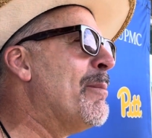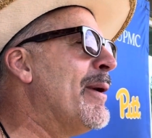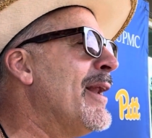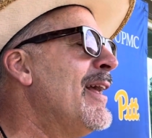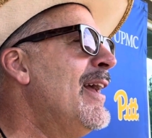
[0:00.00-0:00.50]

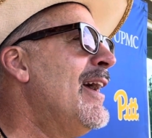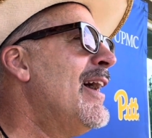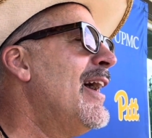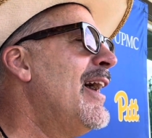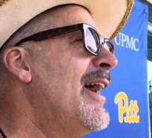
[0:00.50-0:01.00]
But
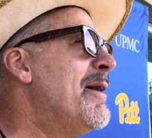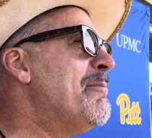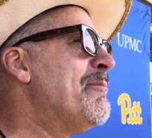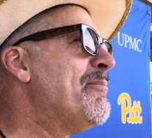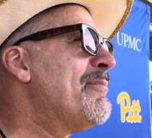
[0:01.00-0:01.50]

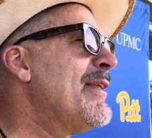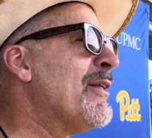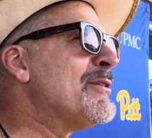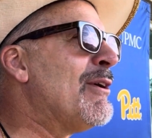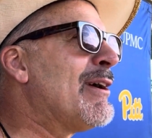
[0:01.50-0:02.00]

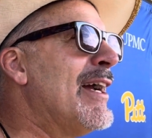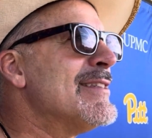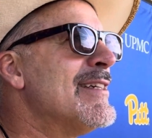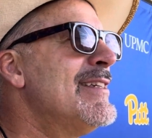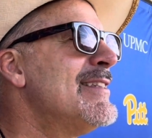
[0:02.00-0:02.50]
there's all kinds of